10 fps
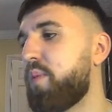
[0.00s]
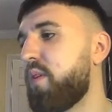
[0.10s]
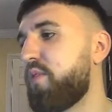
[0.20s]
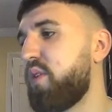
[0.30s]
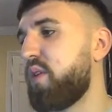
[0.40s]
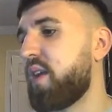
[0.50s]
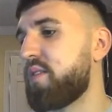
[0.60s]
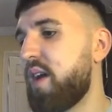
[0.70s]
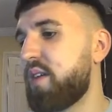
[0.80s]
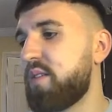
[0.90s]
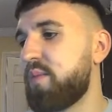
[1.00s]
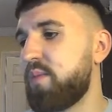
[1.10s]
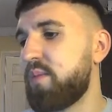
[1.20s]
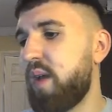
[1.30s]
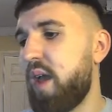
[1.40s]
A few lads asking
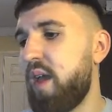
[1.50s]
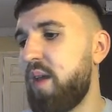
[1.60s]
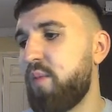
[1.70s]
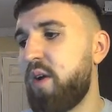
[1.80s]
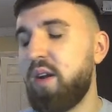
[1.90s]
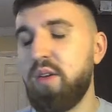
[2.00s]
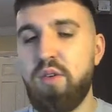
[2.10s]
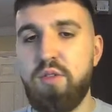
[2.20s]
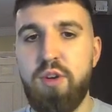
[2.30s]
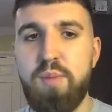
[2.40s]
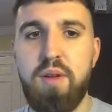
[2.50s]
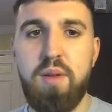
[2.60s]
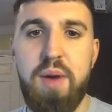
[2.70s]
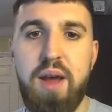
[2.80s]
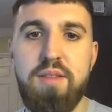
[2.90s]
why not go triple
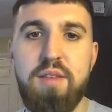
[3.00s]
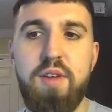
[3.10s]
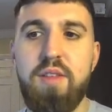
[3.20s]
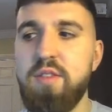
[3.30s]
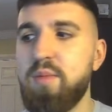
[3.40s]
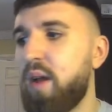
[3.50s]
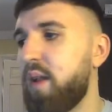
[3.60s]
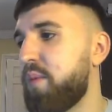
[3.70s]
Palace defence as well,